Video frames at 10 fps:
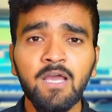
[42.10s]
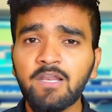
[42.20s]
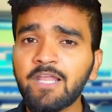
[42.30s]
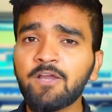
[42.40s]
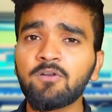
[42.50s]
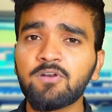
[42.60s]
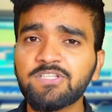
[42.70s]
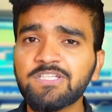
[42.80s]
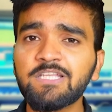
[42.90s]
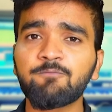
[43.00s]
Click on
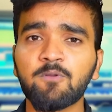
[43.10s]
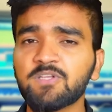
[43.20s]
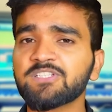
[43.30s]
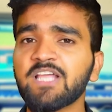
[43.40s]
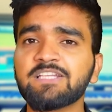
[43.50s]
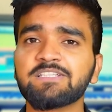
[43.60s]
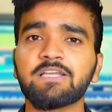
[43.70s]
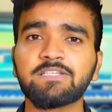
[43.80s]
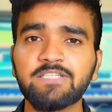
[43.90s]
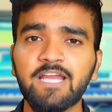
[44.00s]
Receive from the
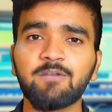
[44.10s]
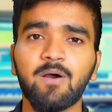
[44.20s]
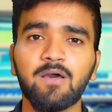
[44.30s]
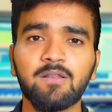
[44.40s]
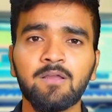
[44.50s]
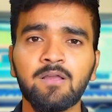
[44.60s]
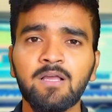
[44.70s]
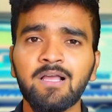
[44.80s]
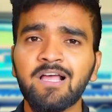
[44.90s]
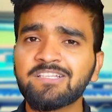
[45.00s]
CySync sidebar.
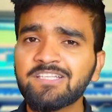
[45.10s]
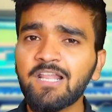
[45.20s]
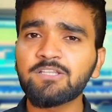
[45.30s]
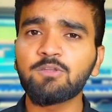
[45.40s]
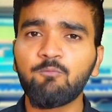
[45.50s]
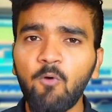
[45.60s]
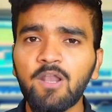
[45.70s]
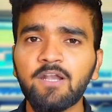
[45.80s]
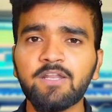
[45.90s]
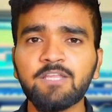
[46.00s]
Select the
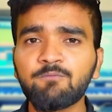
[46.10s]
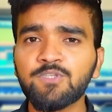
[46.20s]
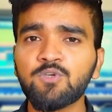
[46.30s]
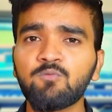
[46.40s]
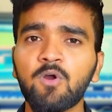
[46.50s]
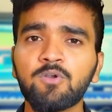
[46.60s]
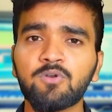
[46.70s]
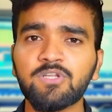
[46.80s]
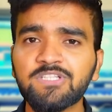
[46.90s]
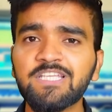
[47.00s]
wallet in which you want to
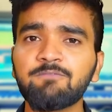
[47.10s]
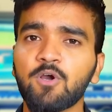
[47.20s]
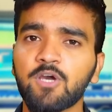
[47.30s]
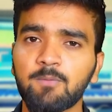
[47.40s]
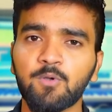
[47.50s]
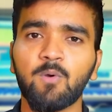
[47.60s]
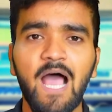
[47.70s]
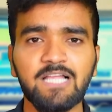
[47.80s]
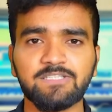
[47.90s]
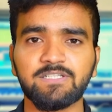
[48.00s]
receive your crypto
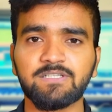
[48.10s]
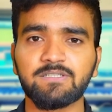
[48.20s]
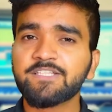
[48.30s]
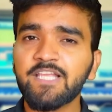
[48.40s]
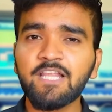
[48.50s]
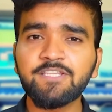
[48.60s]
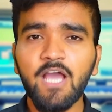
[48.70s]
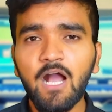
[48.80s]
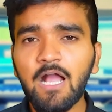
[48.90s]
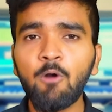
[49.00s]
asset. Select
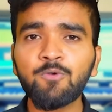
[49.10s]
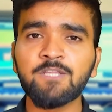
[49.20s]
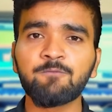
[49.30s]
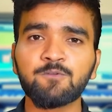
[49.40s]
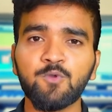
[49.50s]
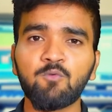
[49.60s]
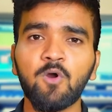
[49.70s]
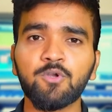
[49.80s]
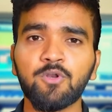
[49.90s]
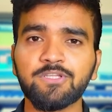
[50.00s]
the account in which you
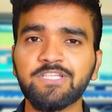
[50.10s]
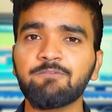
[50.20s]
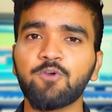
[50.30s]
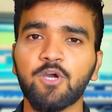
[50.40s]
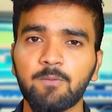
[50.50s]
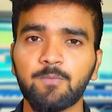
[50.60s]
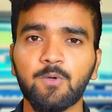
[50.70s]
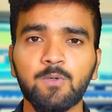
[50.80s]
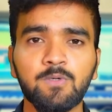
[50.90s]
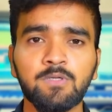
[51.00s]
want to receive your
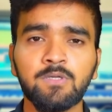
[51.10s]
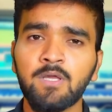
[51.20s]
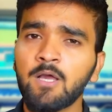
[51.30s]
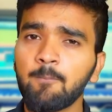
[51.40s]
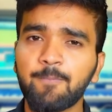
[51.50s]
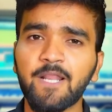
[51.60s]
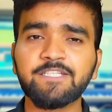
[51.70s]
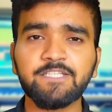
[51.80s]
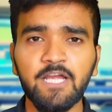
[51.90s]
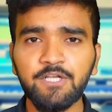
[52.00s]
crypto.
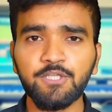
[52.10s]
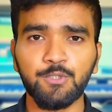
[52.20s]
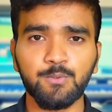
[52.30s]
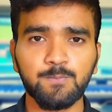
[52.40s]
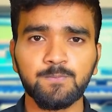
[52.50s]
Press Continue.